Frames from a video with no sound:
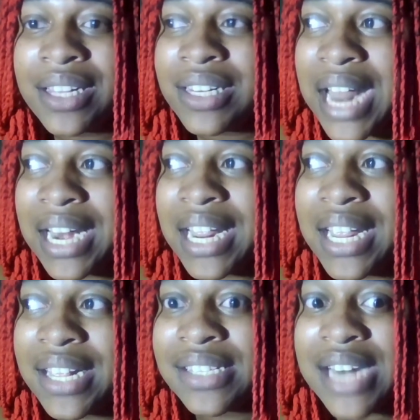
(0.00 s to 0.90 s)
let
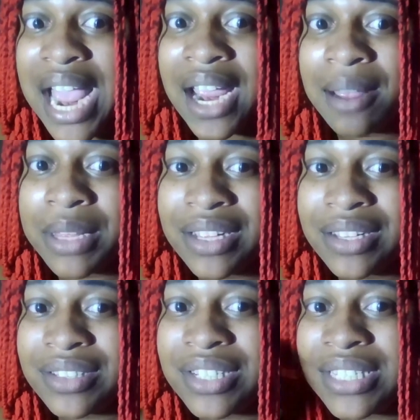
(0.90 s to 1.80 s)
his name
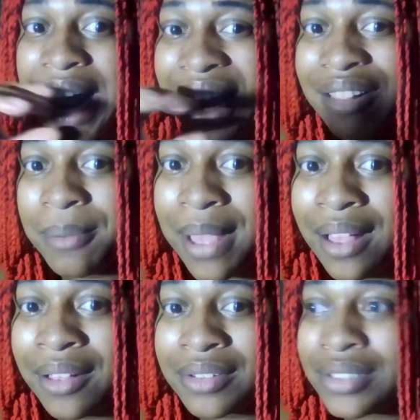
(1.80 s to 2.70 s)
just stay out of their
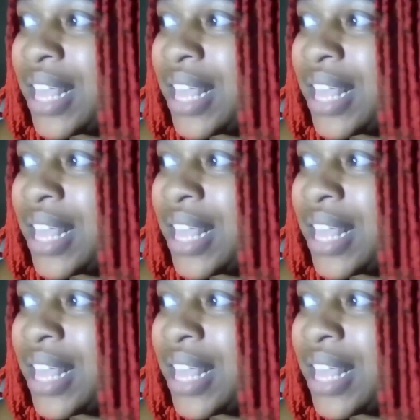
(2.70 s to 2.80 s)
mouths.